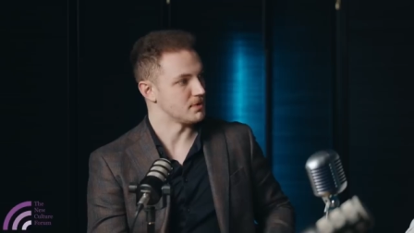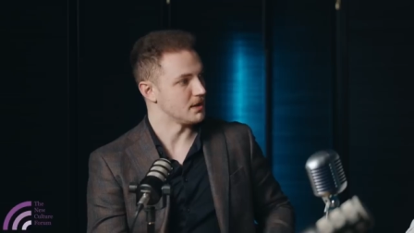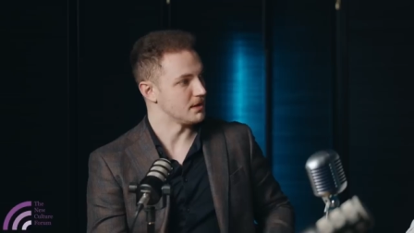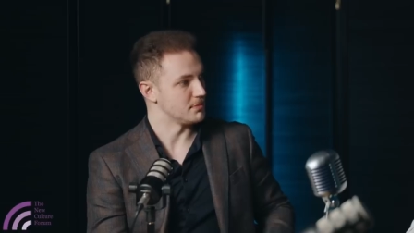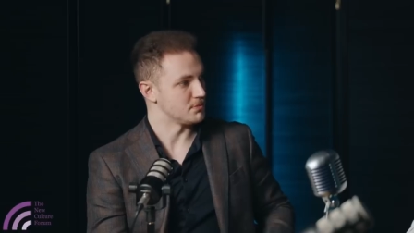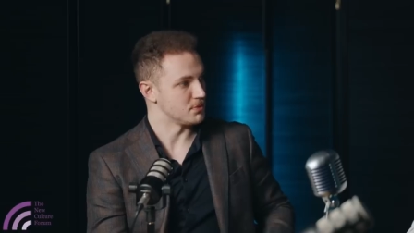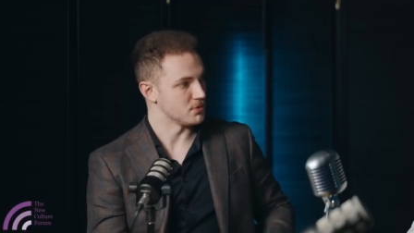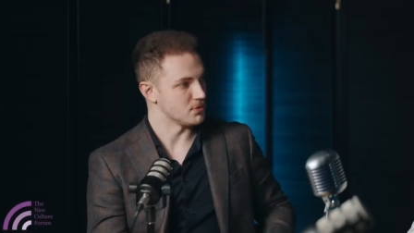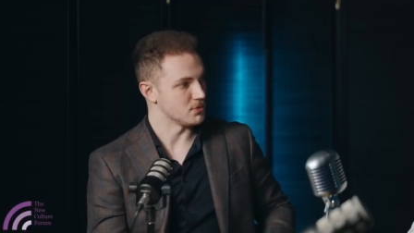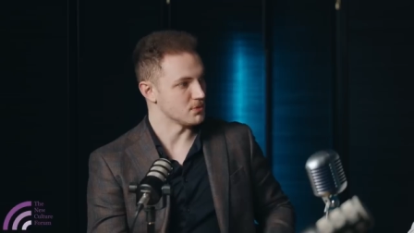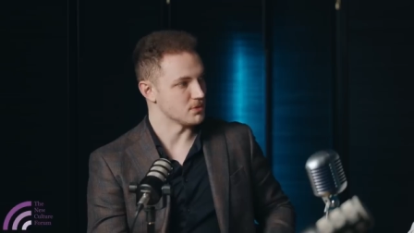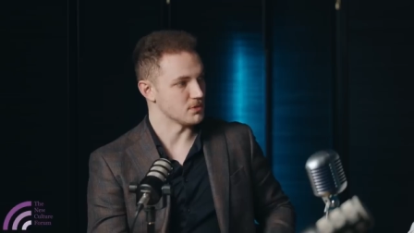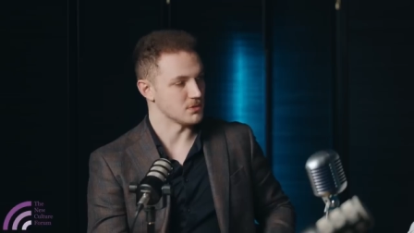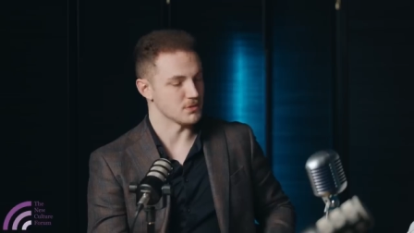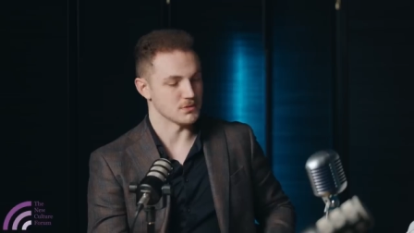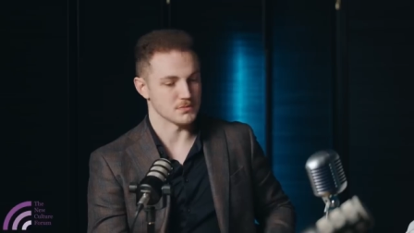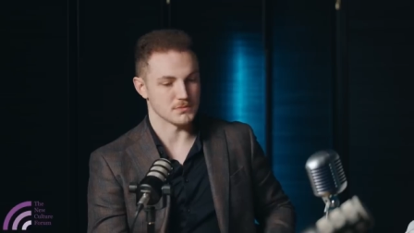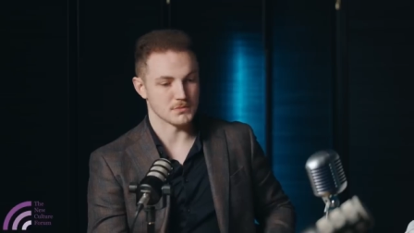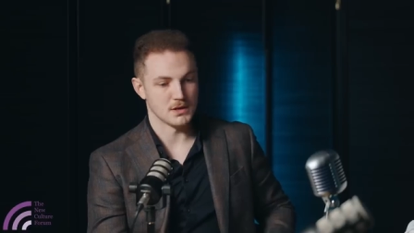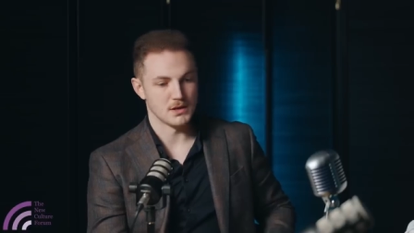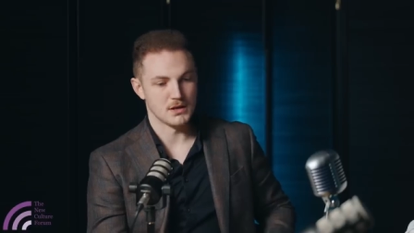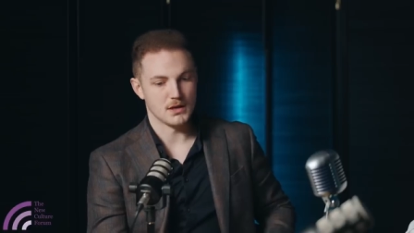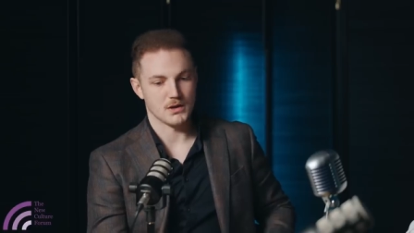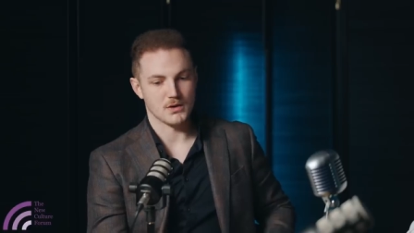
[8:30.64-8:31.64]
play pool or,
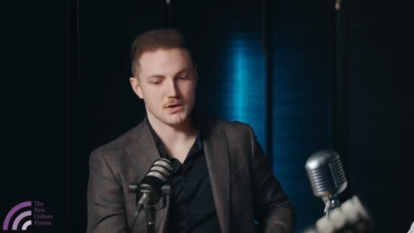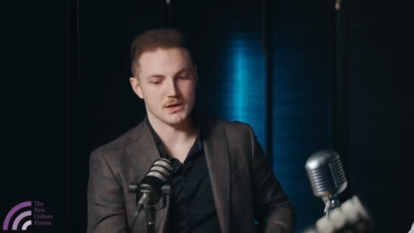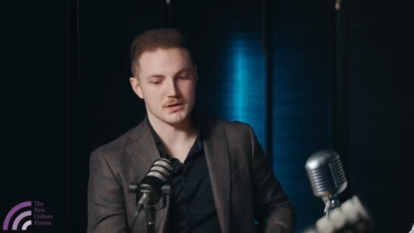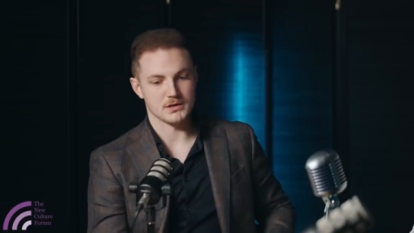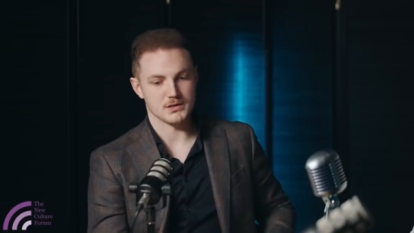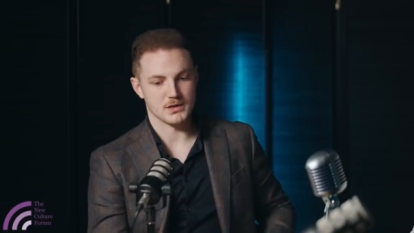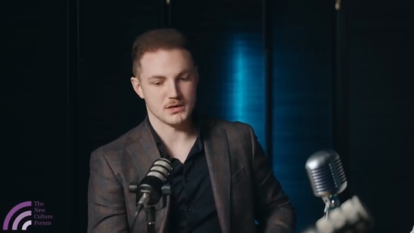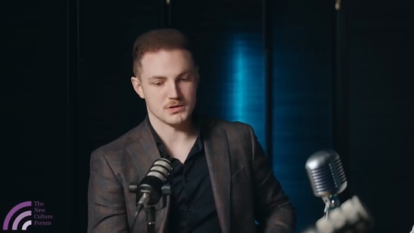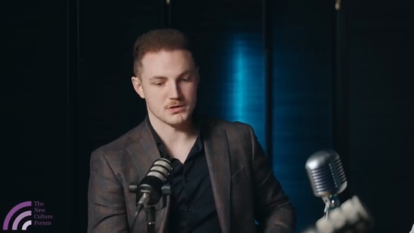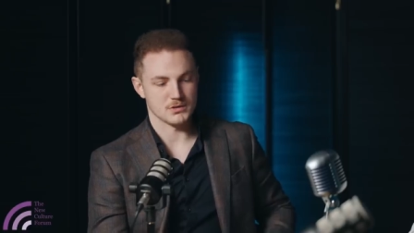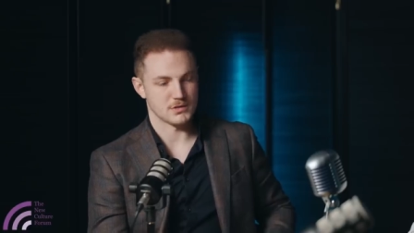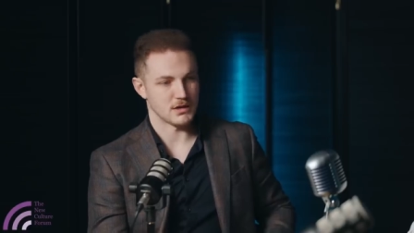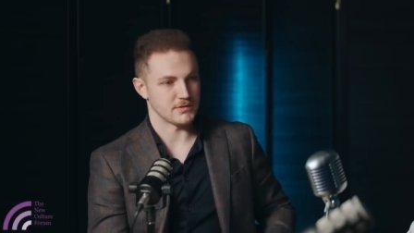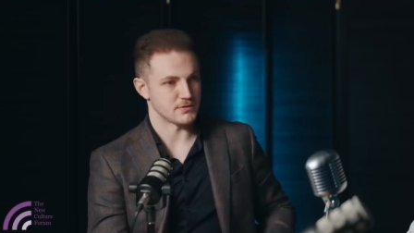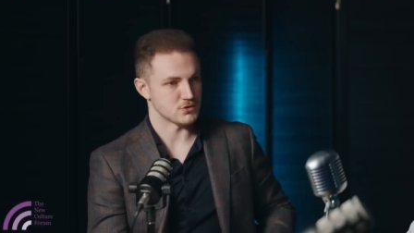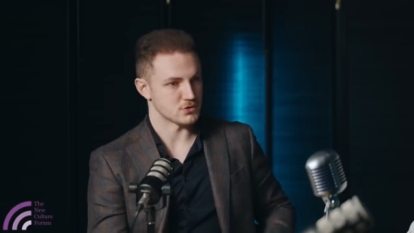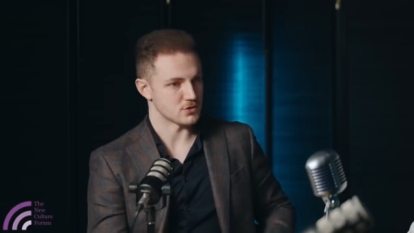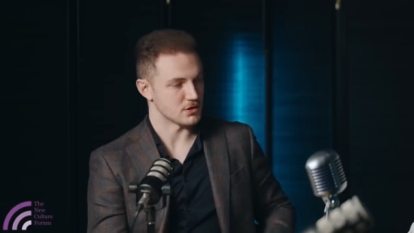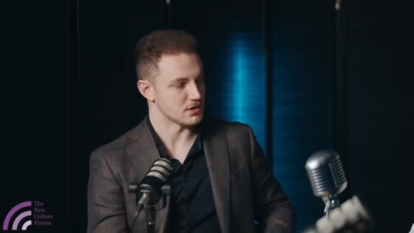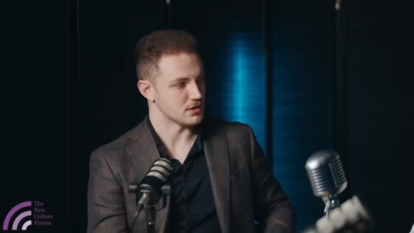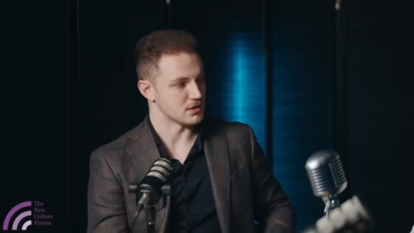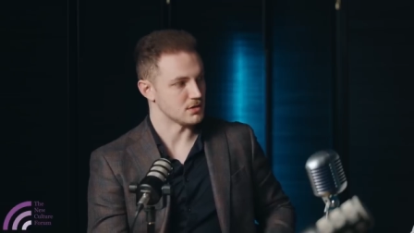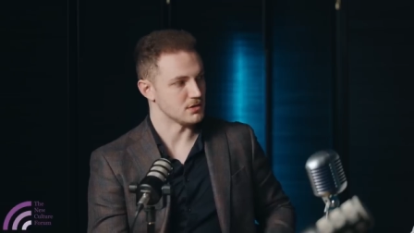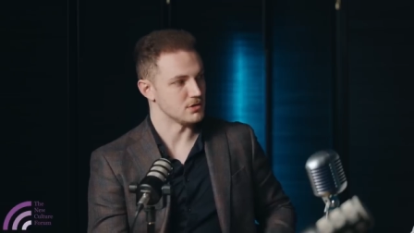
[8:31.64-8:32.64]
mm. and, and, you'd have a
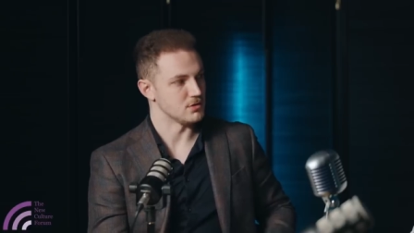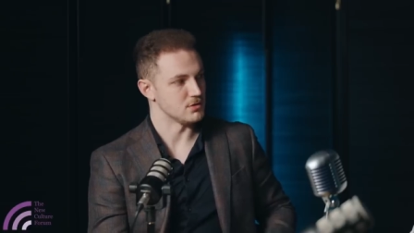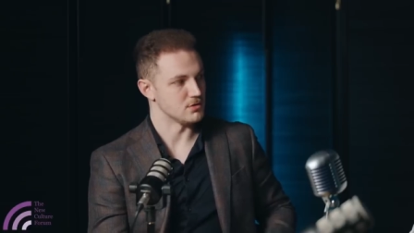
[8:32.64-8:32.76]
drink and